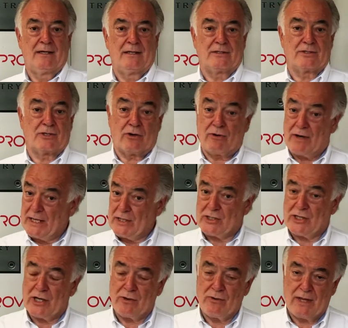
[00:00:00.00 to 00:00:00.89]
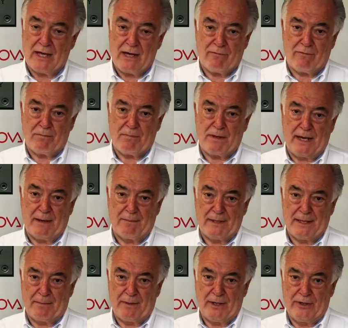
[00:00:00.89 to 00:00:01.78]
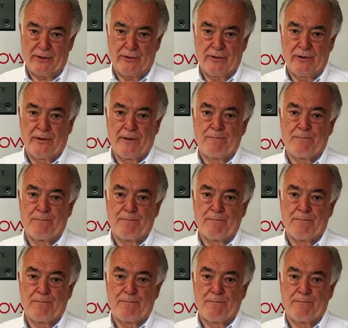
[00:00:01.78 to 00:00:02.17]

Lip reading: It's a great show there for BMW.